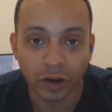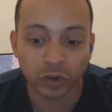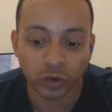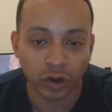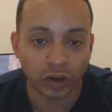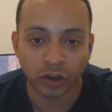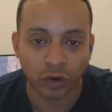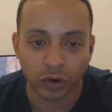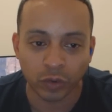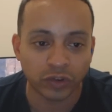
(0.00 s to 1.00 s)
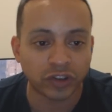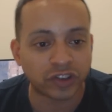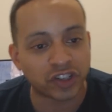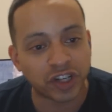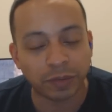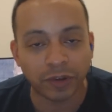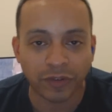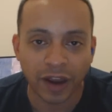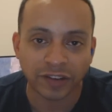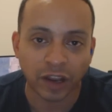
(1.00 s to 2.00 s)
because you know it was just a cheap
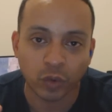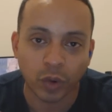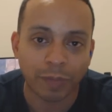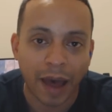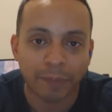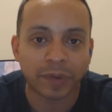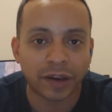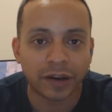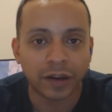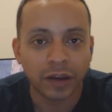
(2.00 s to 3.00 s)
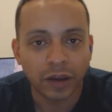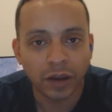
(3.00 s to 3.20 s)
device that you would pop in